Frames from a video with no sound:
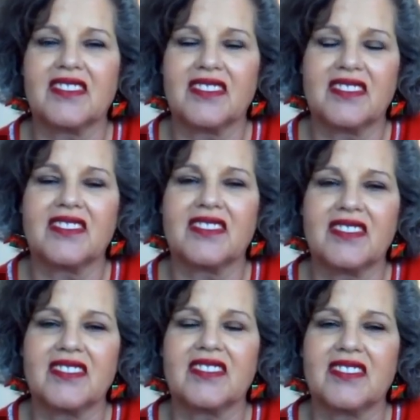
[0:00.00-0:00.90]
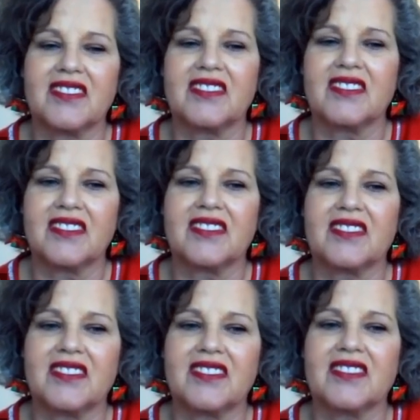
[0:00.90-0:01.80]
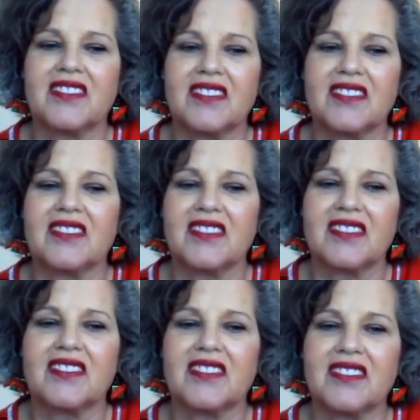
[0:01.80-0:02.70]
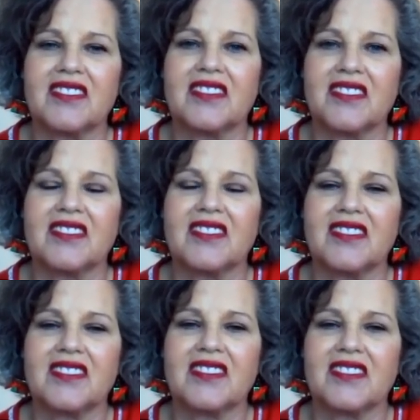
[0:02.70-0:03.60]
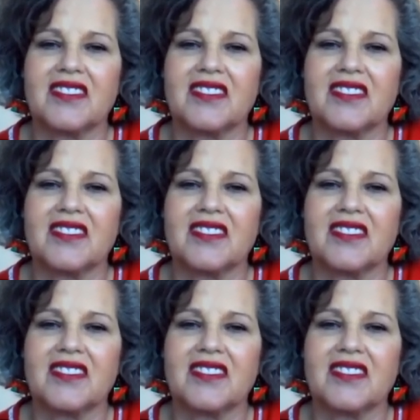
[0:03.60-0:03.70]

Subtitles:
[no speech]